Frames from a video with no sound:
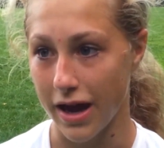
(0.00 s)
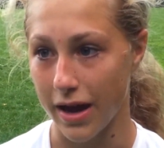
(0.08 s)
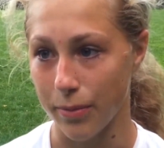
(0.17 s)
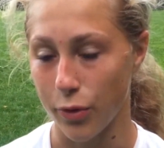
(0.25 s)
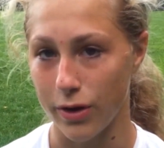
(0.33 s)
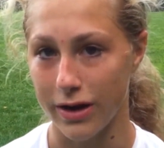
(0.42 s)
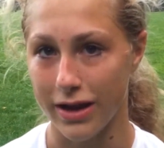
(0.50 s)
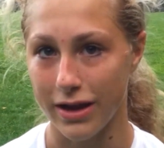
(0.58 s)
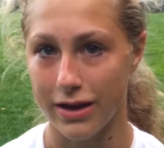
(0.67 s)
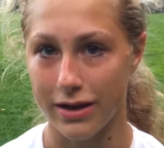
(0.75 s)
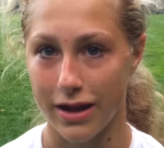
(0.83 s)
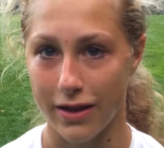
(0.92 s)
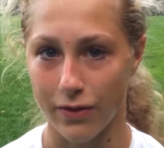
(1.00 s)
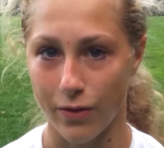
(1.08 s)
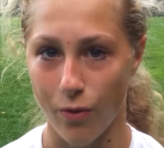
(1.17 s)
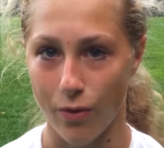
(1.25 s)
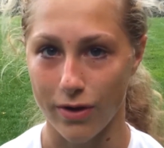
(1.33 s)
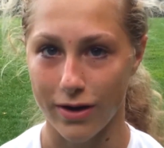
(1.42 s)
I put it in the
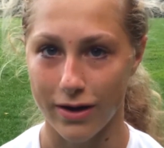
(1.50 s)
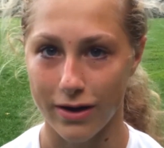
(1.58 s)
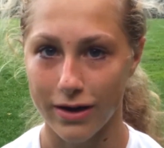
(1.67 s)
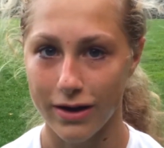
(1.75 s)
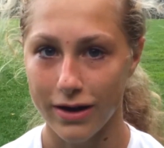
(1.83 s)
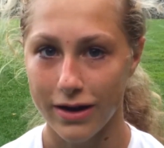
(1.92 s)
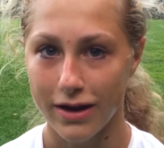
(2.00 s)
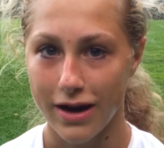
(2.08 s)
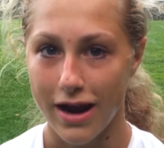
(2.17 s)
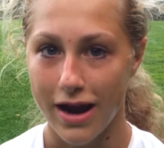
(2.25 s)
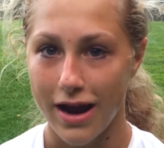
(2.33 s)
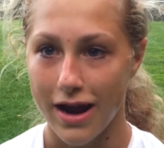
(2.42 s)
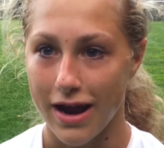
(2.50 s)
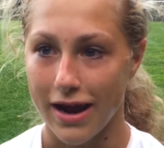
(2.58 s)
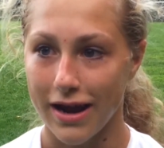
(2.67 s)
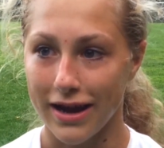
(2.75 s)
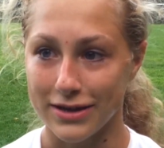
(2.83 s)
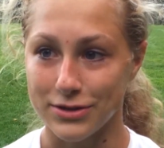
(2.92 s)
corner.
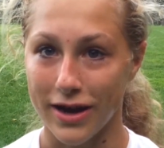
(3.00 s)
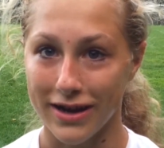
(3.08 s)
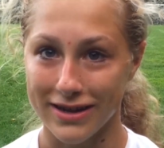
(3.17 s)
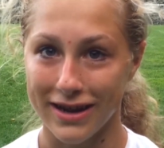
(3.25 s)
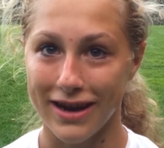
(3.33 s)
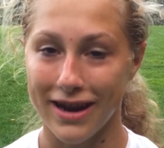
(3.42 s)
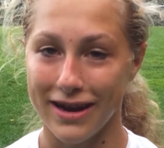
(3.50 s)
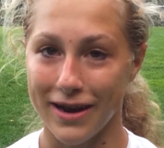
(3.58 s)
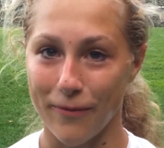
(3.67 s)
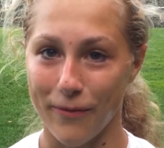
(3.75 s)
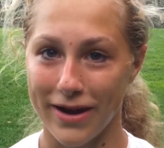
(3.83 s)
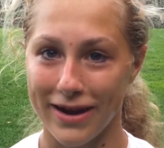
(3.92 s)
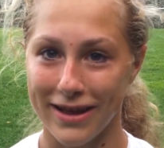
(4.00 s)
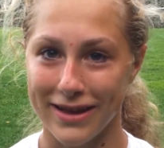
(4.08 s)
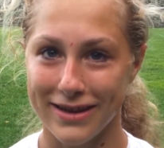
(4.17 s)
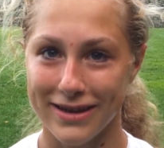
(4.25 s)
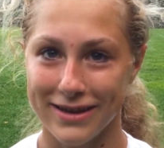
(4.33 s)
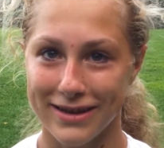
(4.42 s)
I tried to get in, and it went
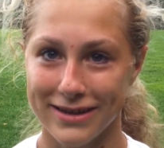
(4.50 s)
in.